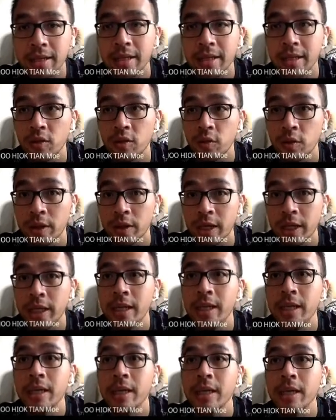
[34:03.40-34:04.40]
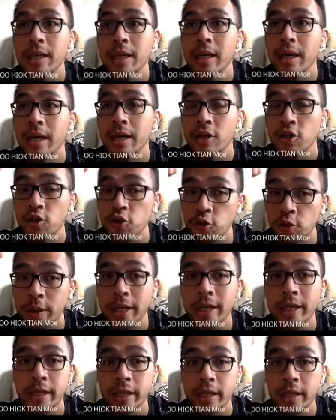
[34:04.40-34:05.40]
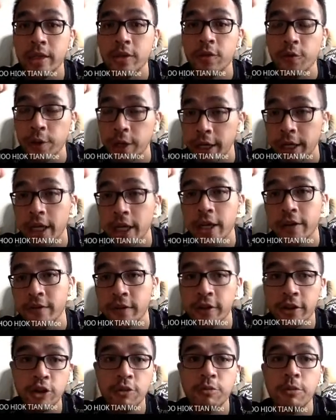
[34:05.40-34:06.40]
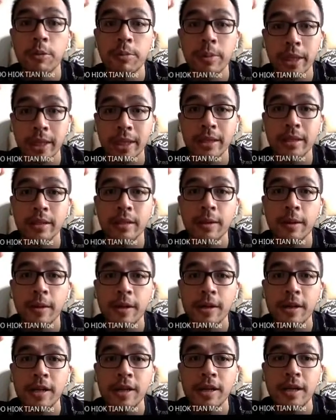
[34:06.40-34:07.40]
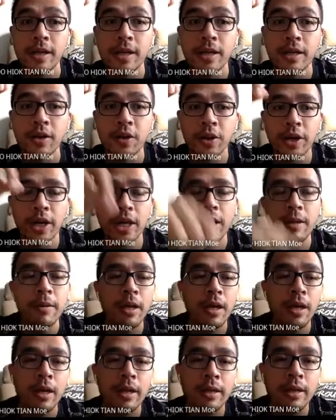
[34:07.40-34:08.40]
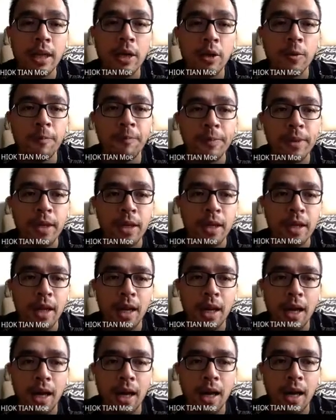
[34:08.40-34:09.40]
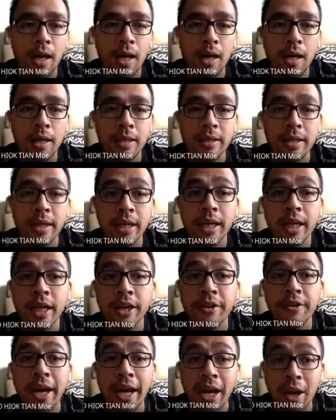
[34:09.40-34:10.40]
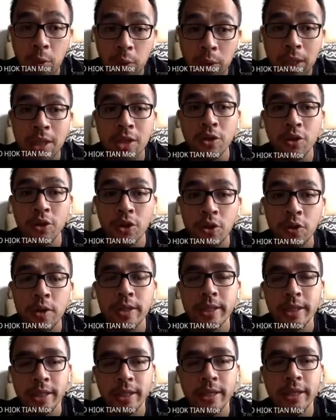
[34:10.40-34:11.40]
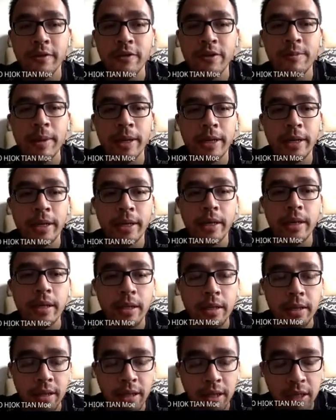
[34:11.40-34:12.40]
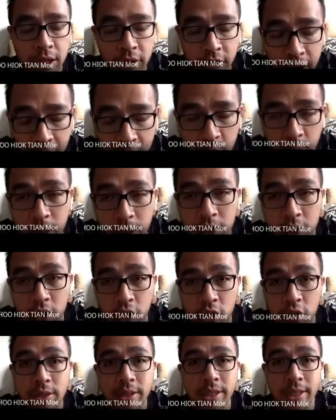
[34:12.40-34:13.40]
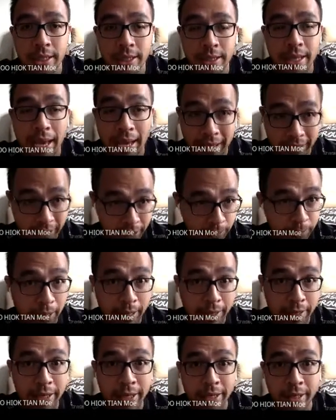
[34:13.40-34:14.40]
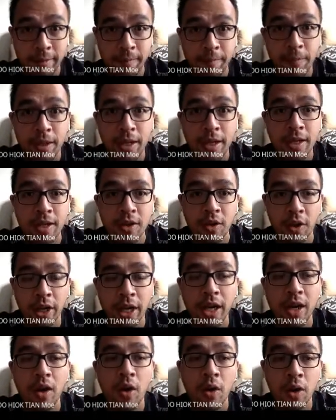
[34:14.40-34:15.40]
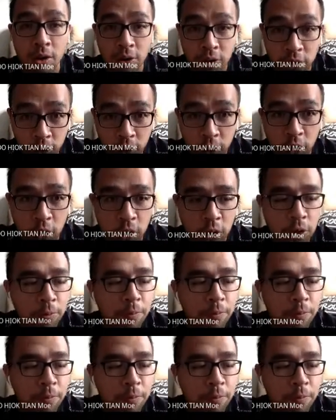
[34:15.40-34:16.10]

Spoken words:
only you take the reading of the thermometer. Okay. Now, the correct word to use, everybody, the correct word to use is expanding. Okay, although